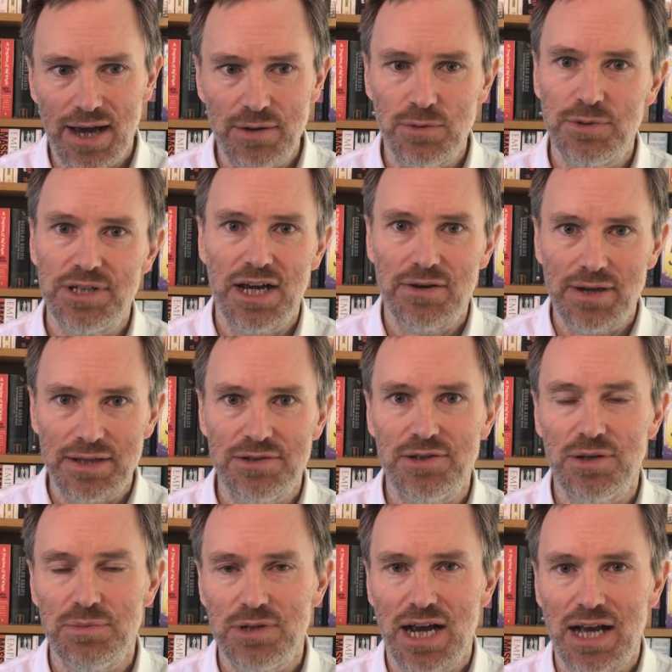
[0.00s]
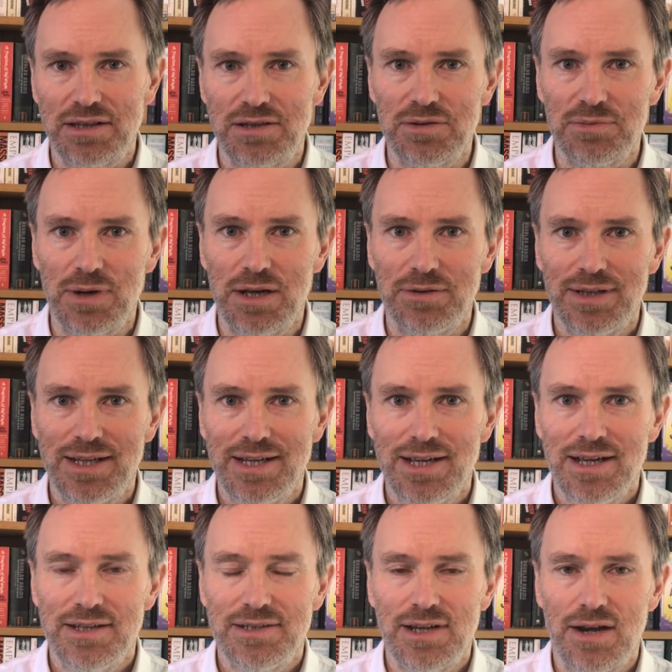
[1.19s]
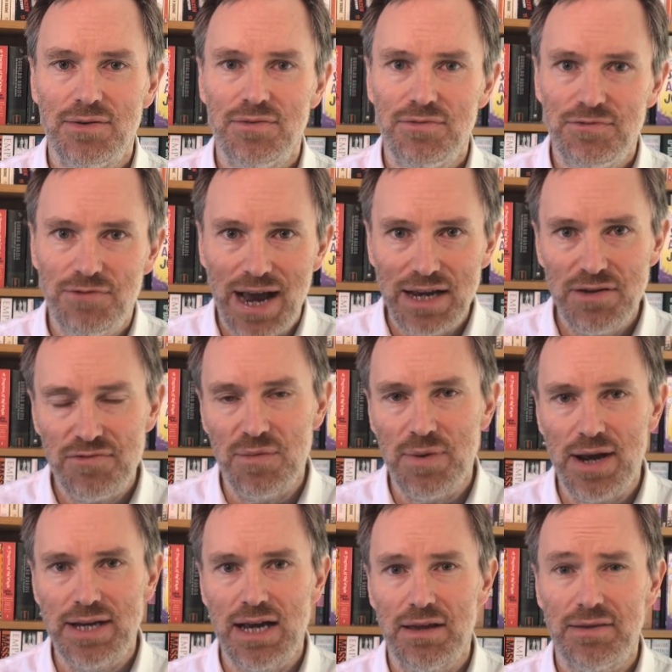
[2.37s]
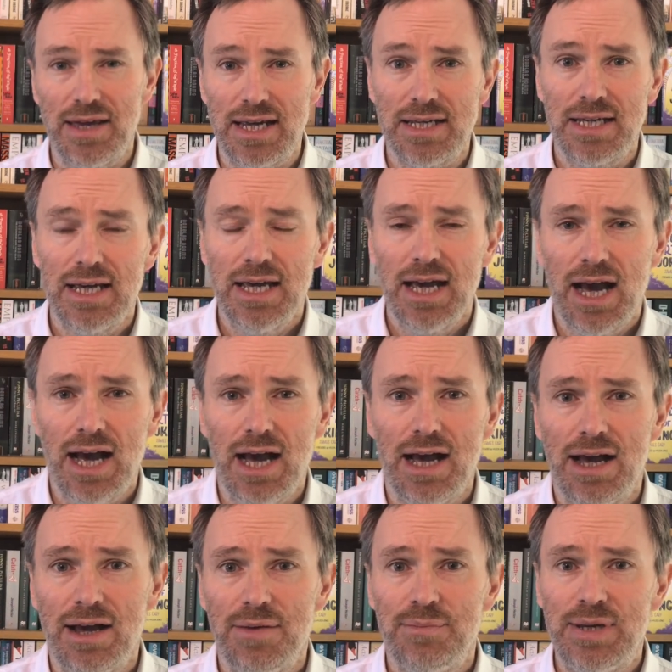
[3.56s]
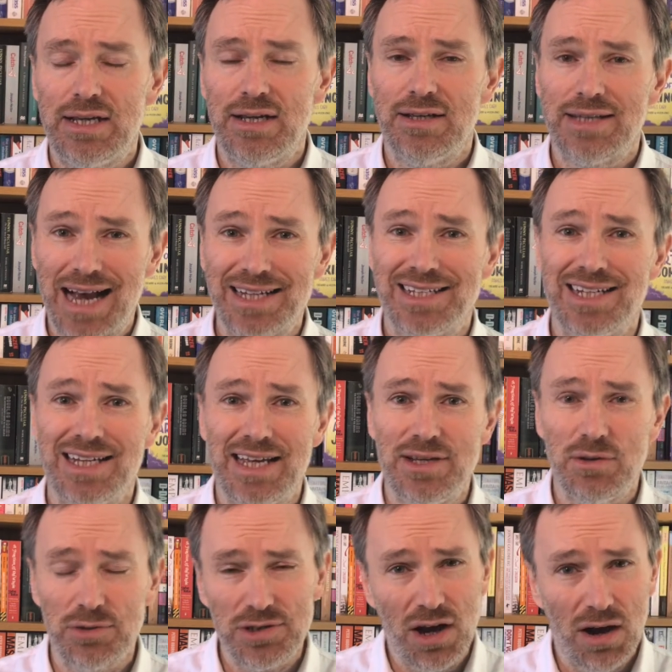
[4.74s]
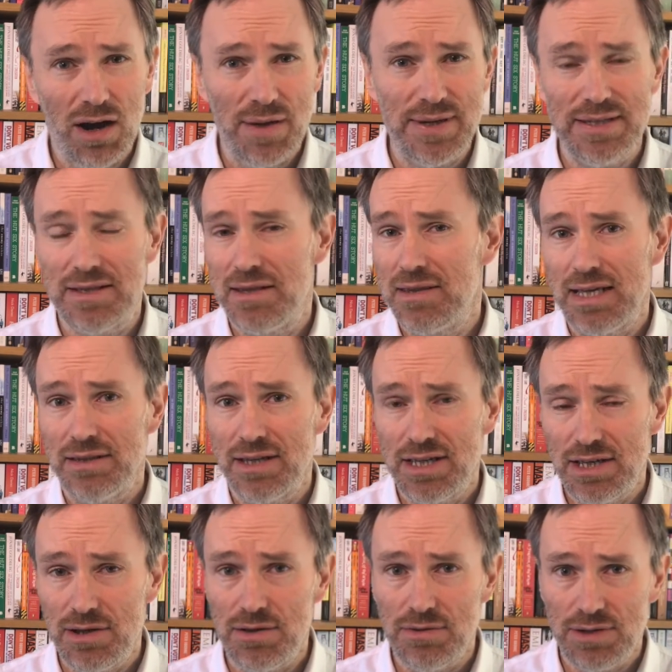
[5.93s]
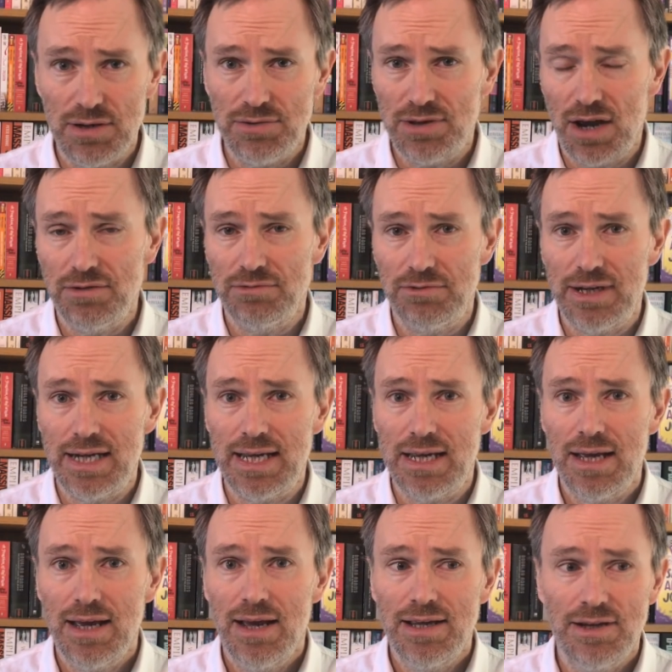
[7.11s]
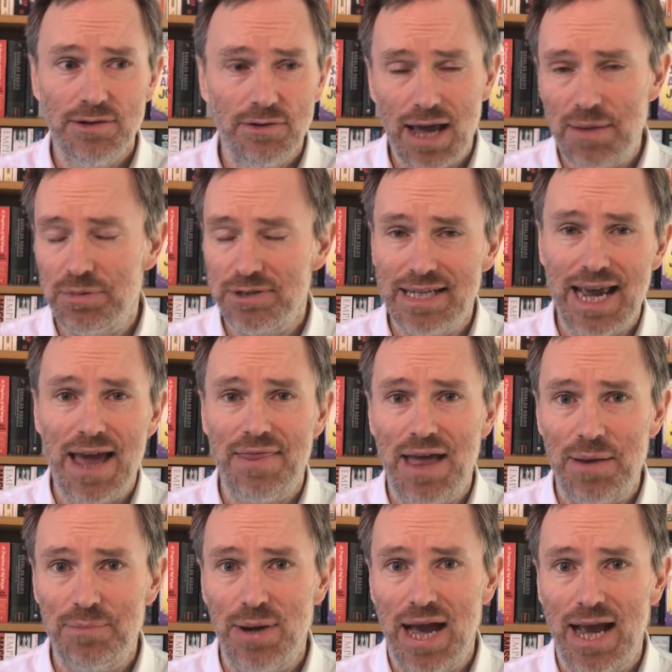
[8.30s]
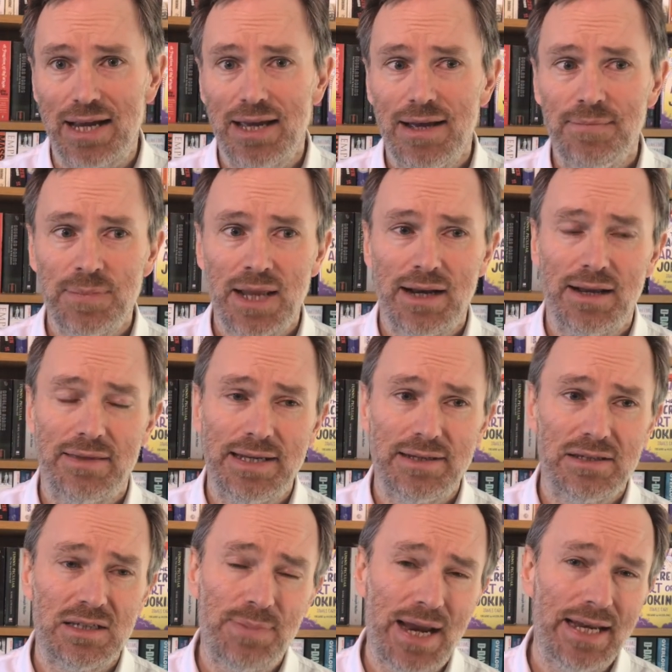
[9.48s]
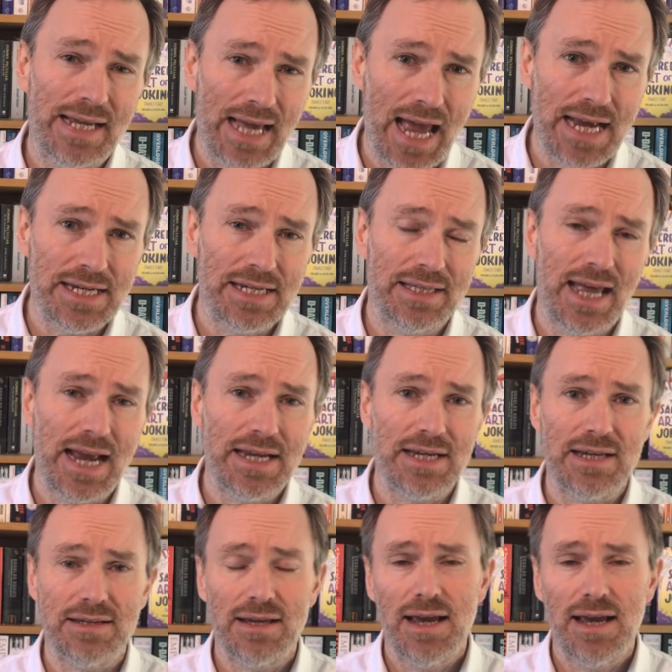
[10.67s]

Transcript: audio and Zoom chats as well. So value for money, I think, because actually your time is the thing that you're not able to get that back. And I think just spending ages and ages